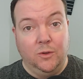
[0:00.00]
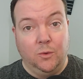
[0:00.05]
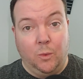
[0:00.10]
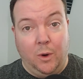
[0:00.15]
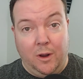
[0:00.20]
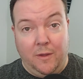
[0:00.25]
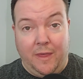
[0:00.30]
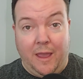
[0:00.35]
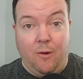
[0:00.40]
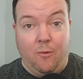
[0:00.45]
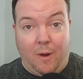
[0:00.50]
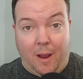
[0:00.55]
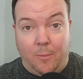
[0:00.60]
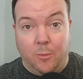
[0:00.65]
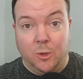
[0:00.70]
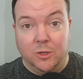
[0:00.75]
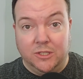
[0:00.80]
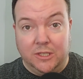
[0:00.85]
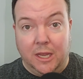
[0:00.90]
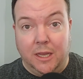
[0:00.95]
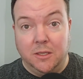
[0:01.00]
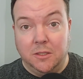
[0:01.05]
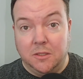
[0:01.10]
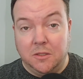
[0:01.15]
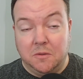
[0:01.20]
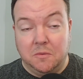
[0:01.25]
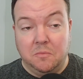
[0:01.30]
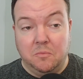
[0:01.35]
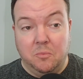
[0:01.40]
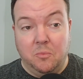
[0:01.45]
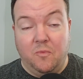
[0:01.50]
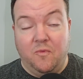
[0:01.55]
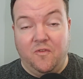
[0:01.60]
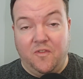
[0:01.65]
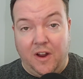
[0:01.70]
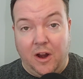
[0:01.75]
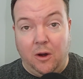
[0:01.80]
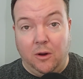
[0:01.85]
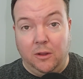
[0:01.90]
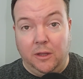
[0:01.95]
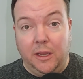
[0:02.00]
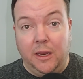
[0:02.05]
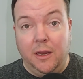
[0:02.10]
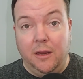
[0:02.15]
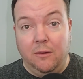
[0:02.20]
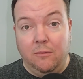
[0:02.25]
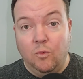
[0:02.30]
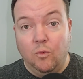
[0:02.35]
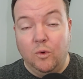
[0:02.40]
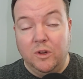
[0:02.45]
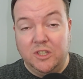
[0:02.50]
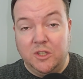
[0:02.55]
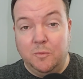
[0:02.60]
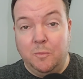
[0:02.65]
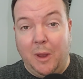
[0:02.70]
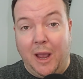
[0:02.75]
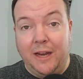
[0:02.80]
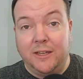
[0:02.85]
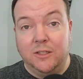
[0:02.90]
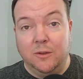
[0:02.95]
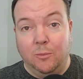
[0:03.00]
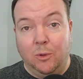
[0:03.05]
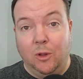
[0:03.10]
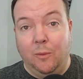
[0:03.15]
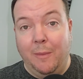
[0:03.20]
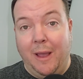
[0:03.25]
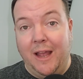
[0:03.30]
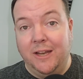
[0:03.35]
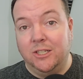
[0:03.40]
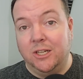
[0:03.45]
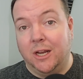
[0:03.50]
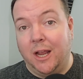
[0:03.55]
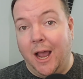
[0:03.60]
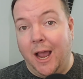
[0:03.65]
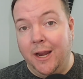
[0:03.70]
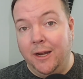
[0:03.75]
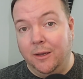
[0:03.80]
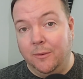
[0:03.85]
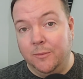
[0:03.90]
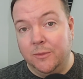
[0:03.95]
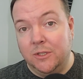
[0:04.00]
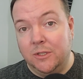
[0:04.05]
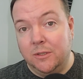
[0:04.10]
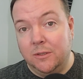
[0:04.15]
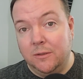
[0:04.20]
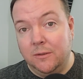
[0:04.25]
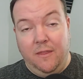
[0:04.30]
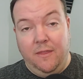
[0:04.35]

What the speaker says: where they represent fairly respectable magic items.